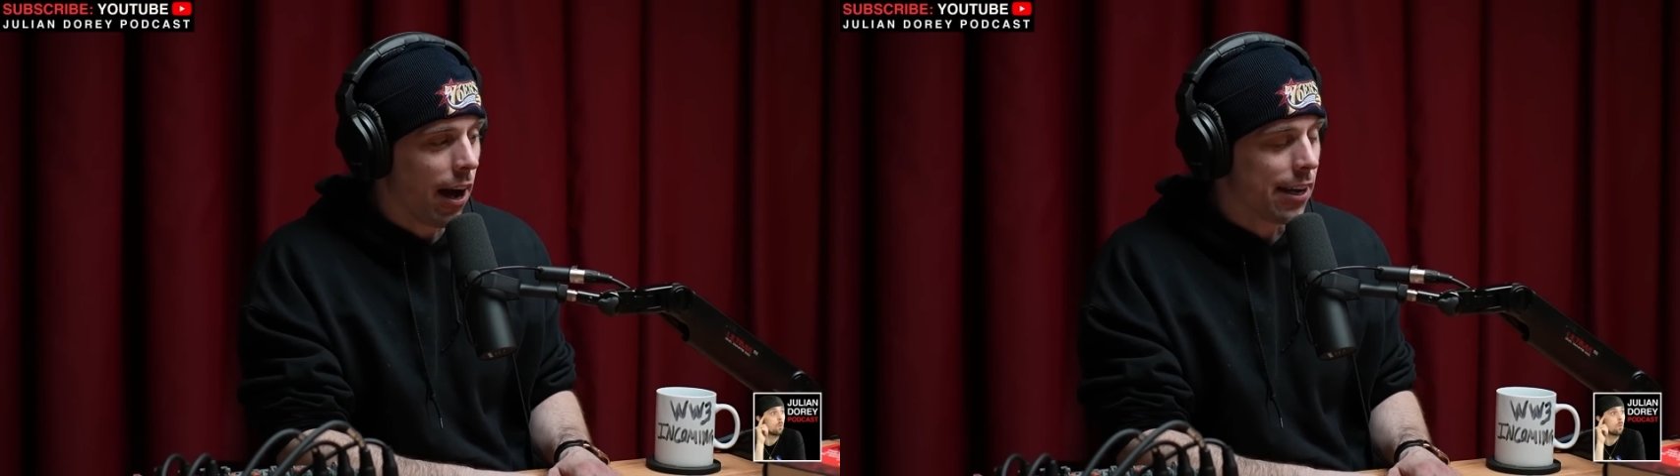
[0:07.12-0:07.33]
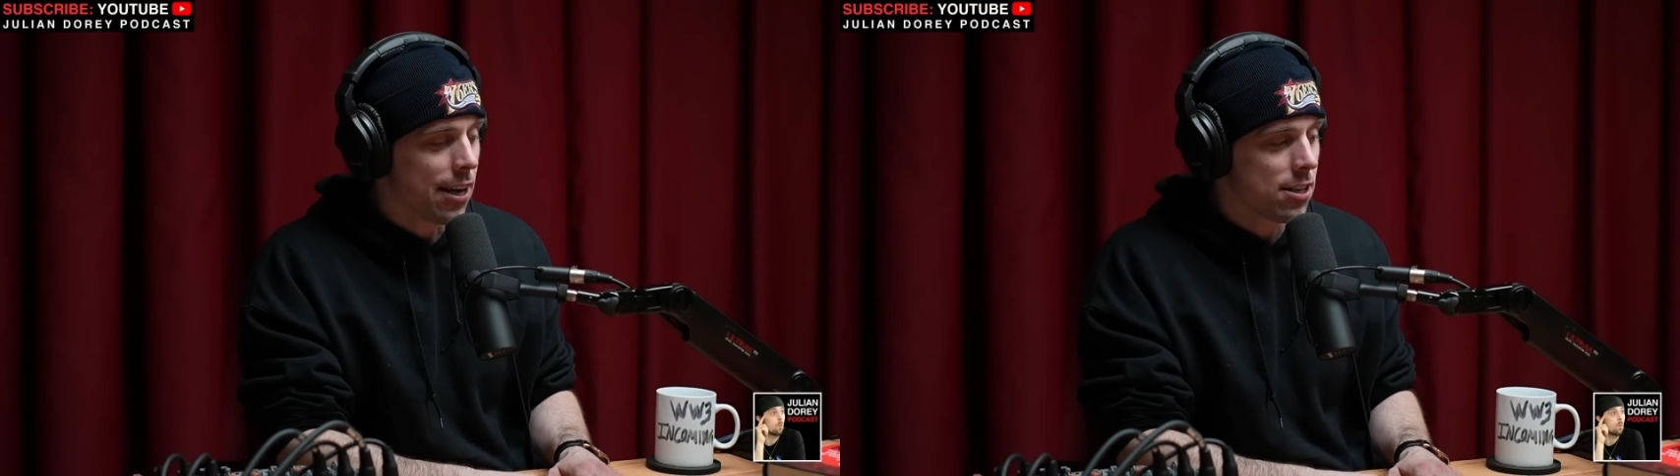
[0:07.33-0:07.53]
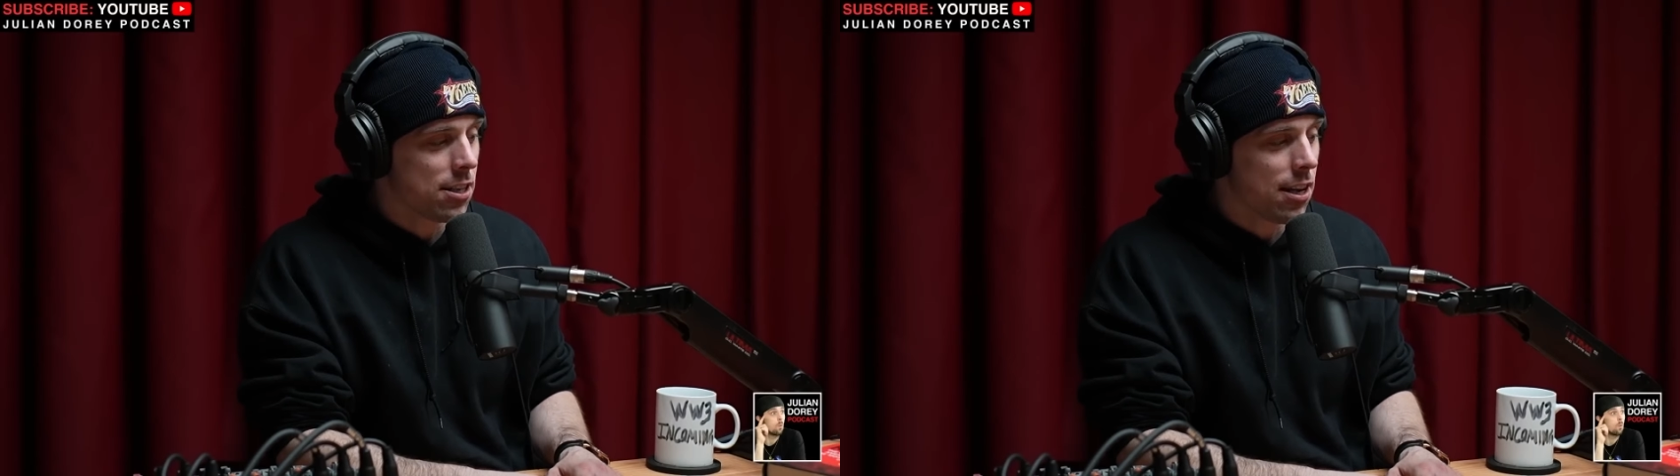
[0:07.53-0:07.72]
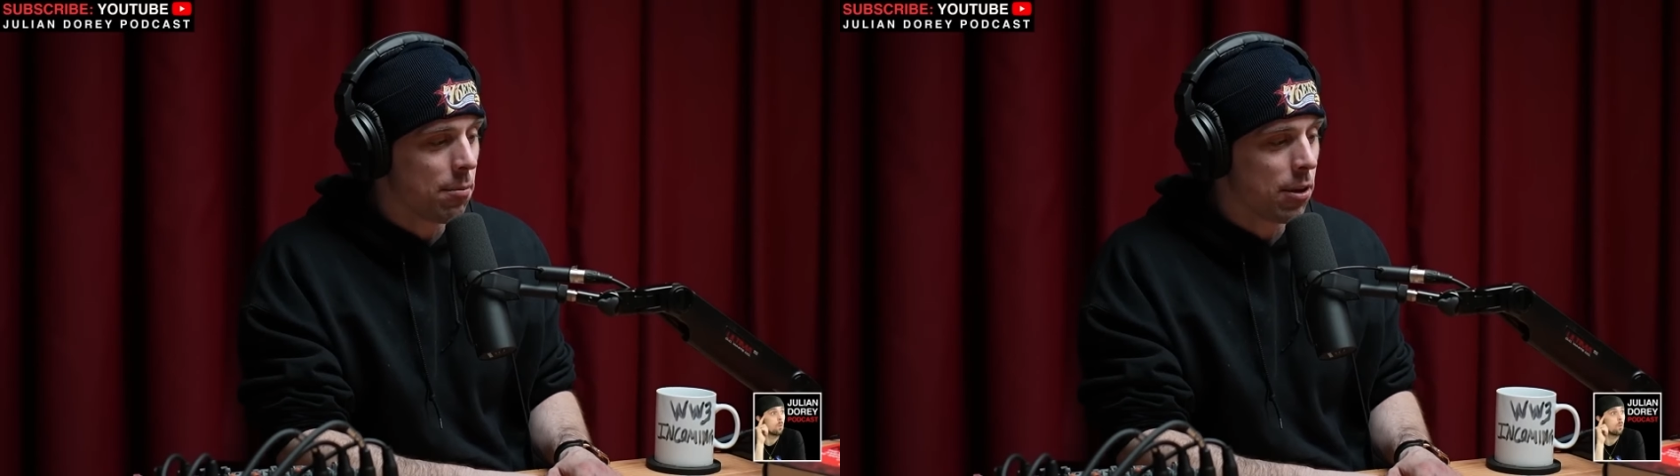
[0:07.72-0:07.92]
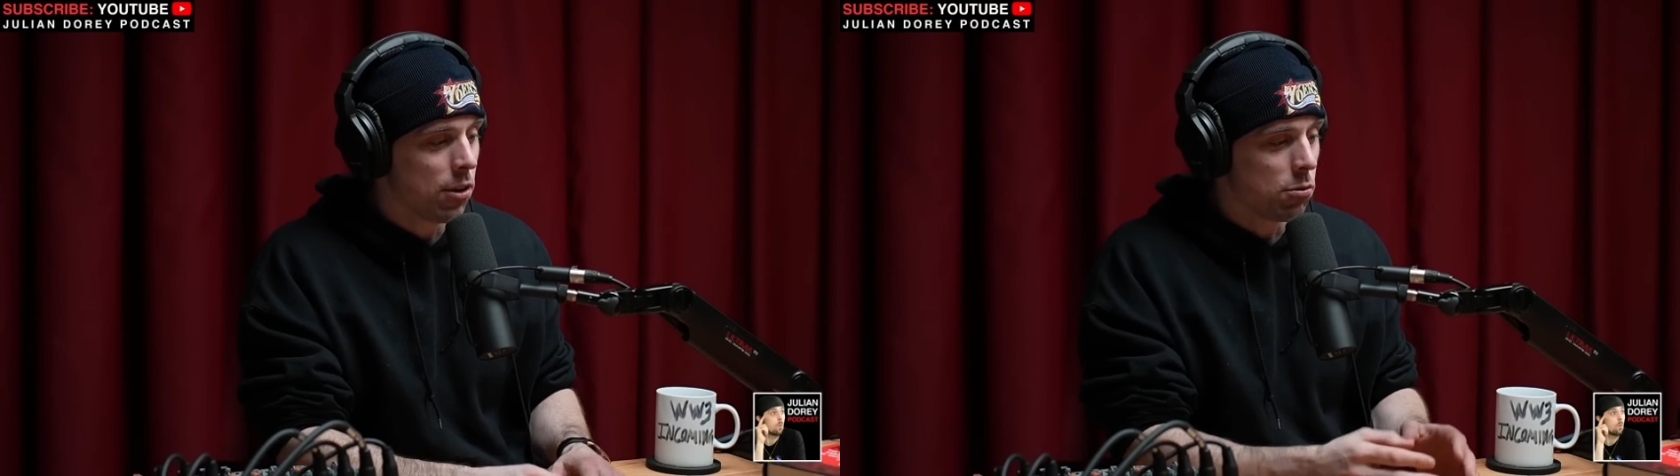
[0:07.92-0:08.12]
I guess
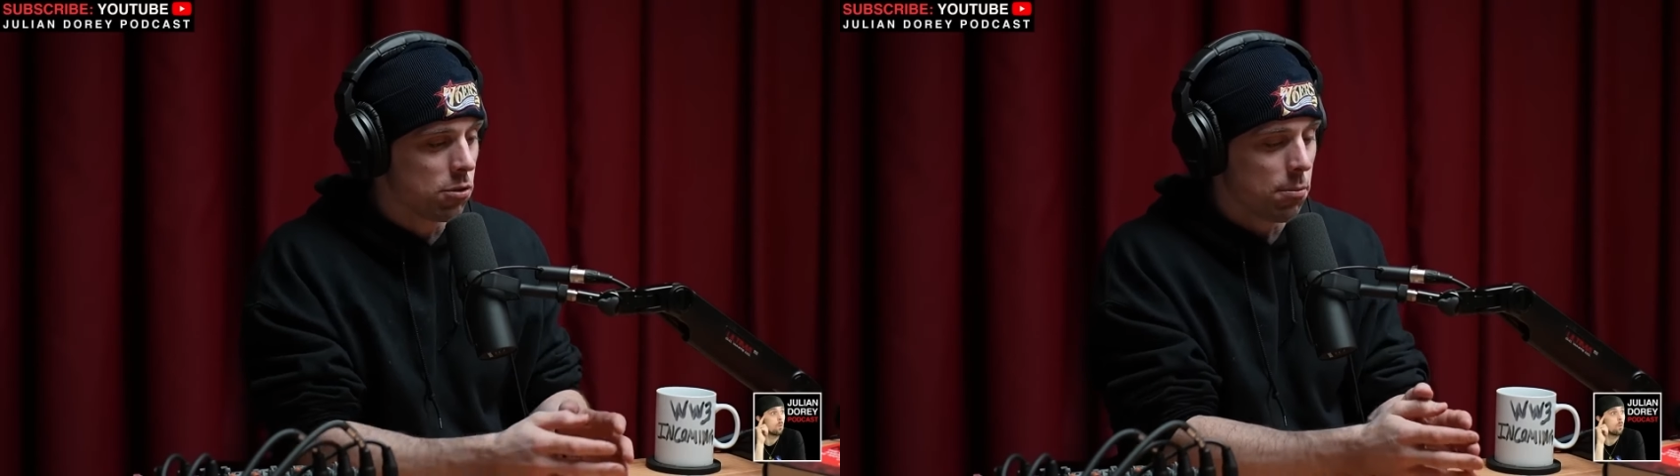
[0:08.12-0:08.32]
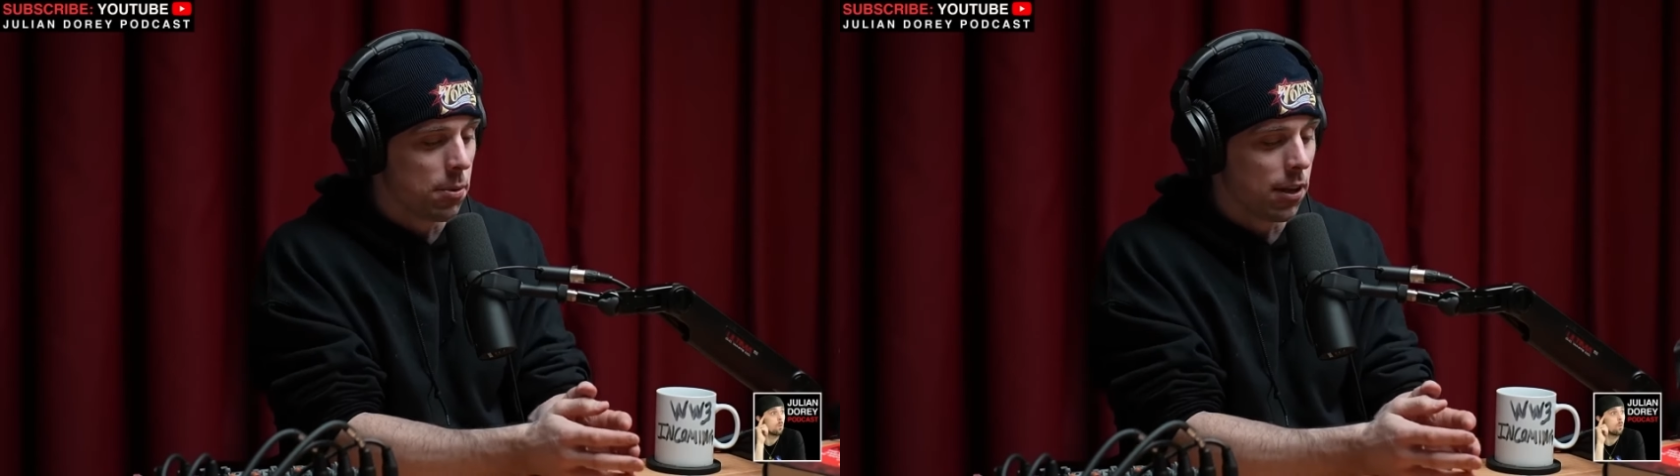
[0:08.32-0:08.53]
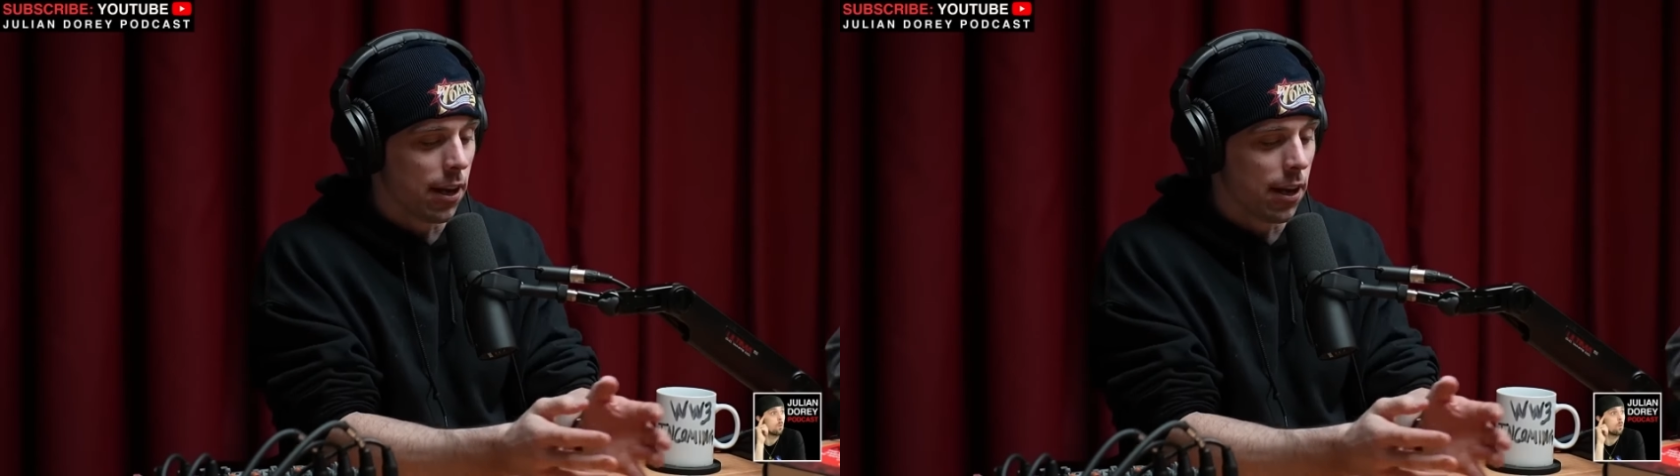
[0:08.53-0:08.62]
Yemen used to be